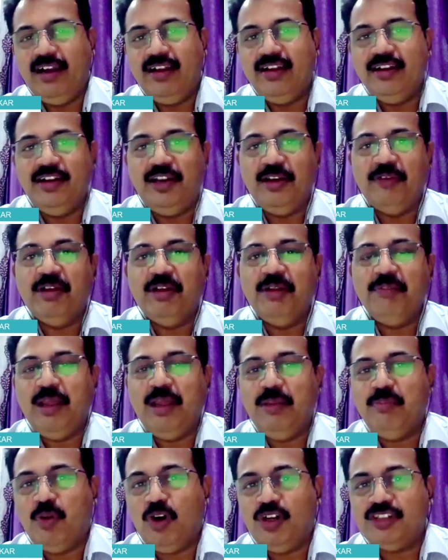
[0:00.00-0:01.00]
driven
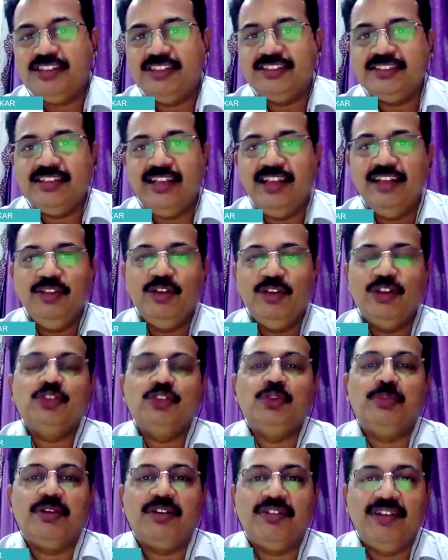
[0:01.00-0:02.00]
by bosses and your
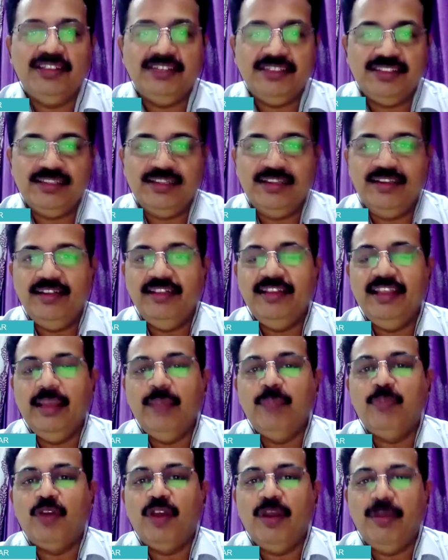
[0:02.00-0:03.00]
supervisors in the
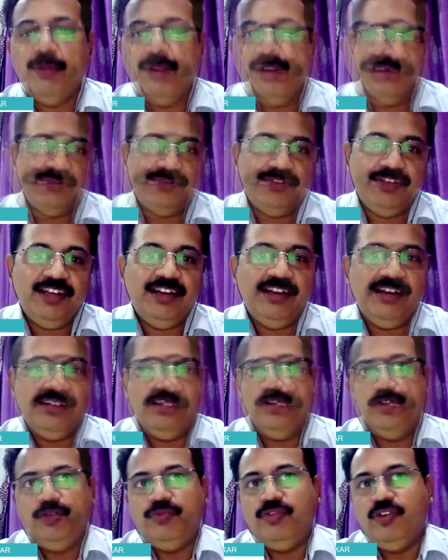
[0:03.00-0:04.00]
employment field.
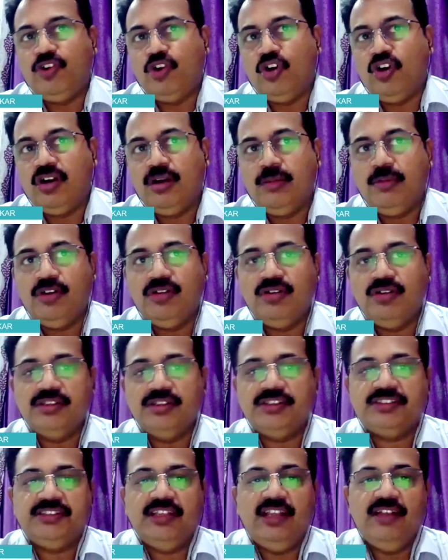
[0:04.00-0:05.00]
If we talk about the
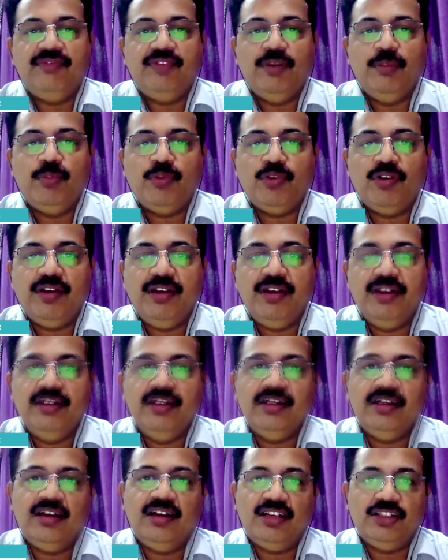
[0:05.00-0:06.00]

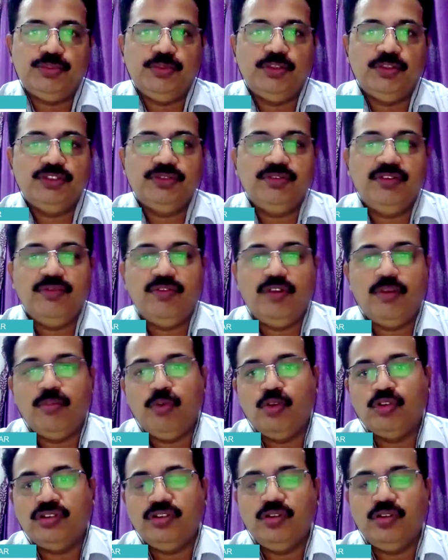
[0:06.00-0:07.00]
self-employed, are responsible for
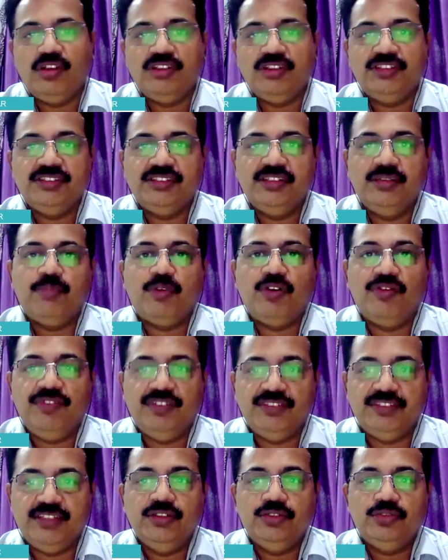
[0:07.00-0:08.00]
both losses and
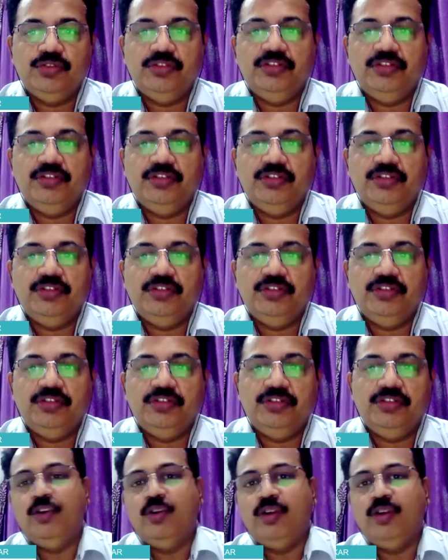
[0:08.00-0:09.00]
profits. So
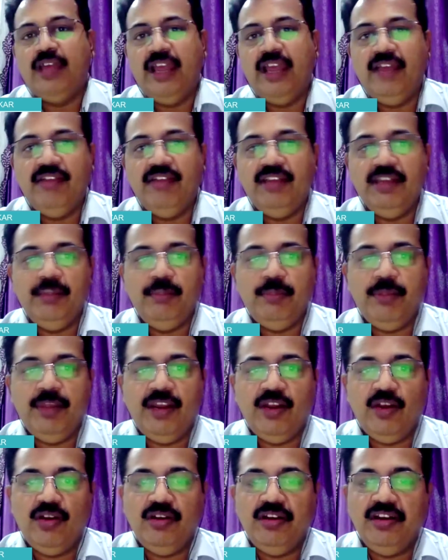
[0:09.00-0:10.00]
they don't have any
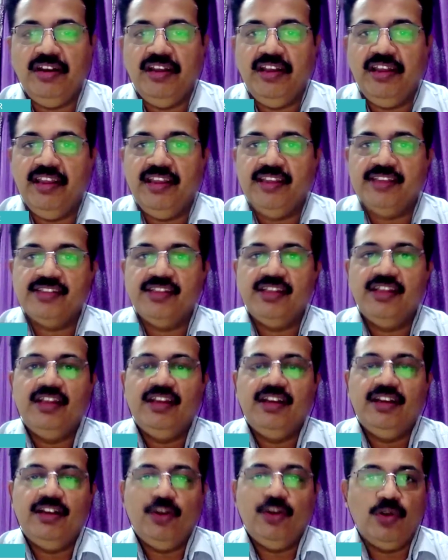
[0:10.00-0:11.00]
paid holidays,
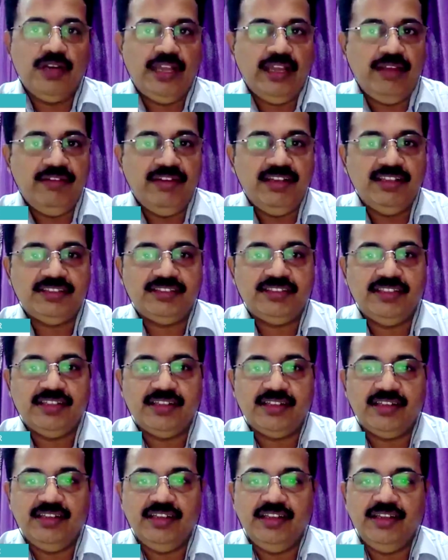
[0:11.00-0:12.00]
they don't have any sick
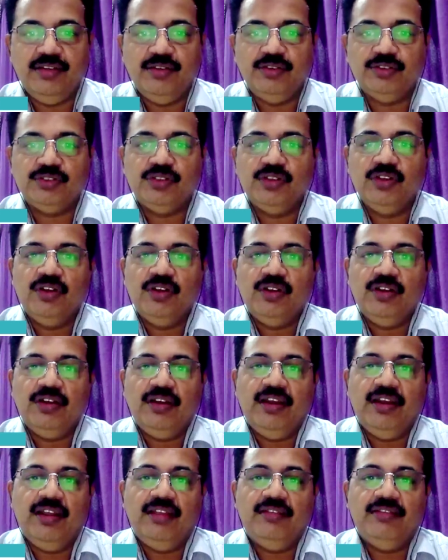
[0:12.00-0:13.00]
leaves,
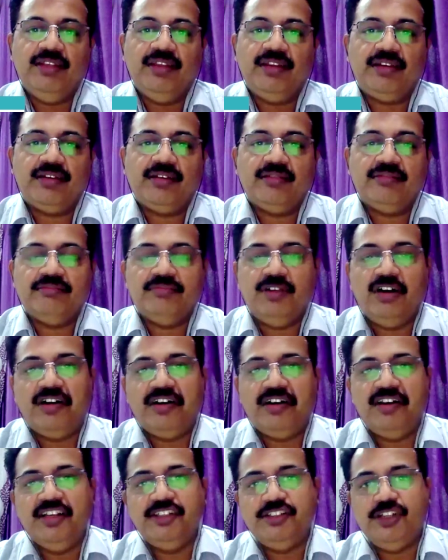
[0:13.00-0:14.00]
and their
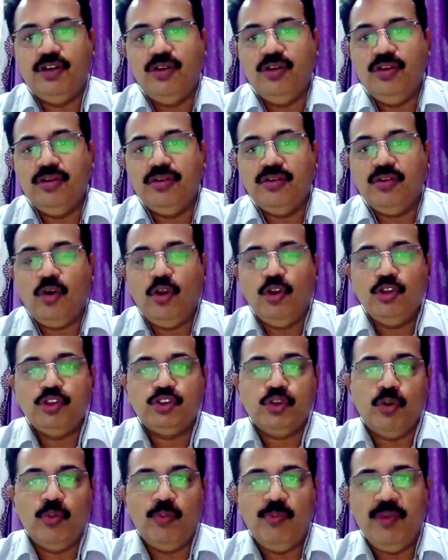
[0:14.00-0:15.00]
earning schedule
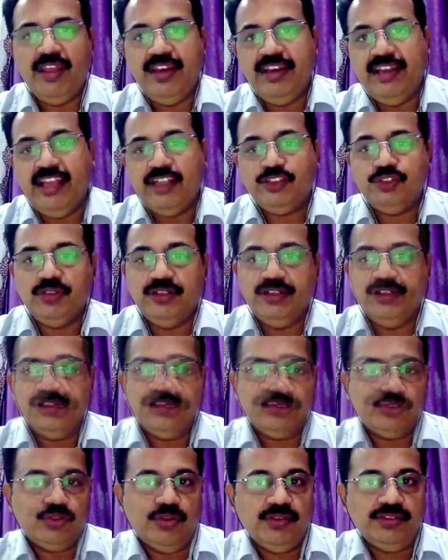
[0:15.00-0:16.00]
also vary actually.
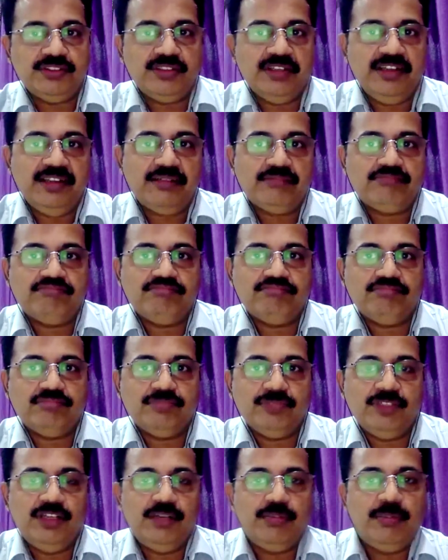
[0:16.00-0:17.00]
So it's like
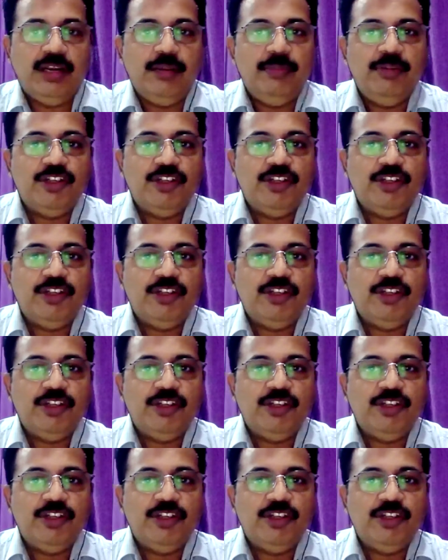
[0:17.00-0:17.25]
it might be a